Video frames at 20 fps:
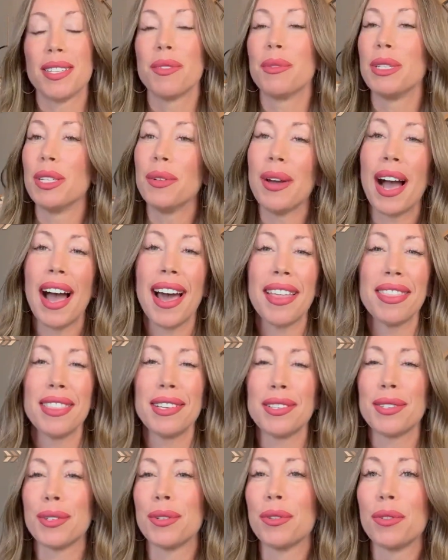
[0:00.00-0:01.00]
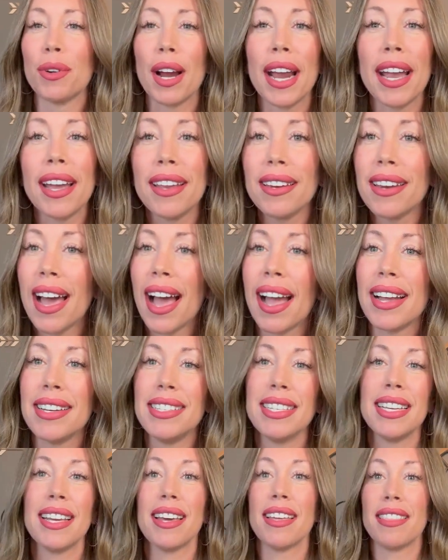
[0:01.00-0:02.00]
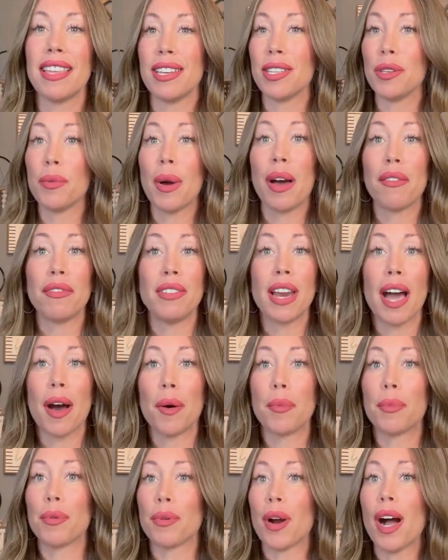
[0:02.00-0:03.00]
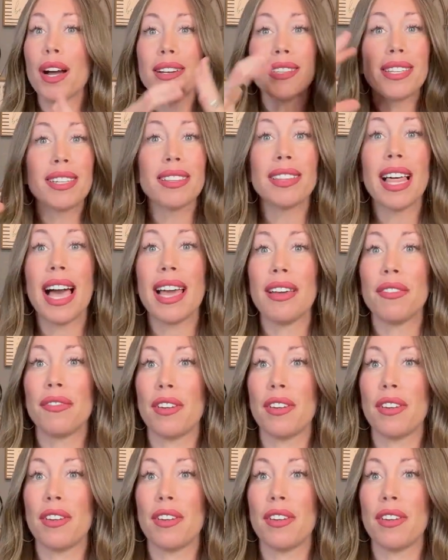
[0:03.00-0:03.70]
when you had this grand idea that you have now brought to life